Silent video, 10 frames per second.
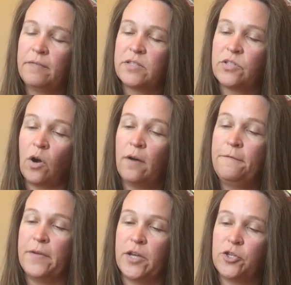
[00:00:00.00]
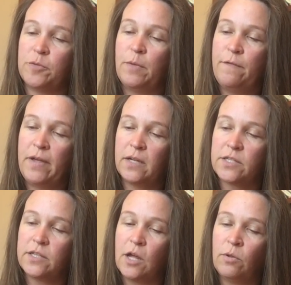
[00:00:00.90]
of starfish moving
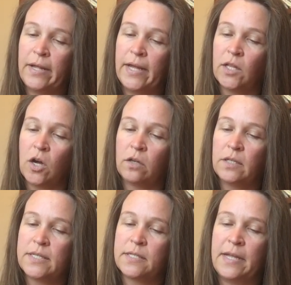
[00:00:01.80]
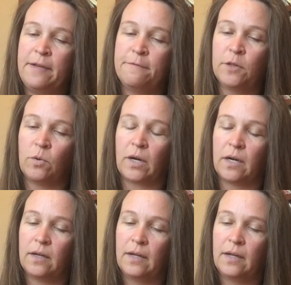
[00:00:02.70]
slowly along the sea floor.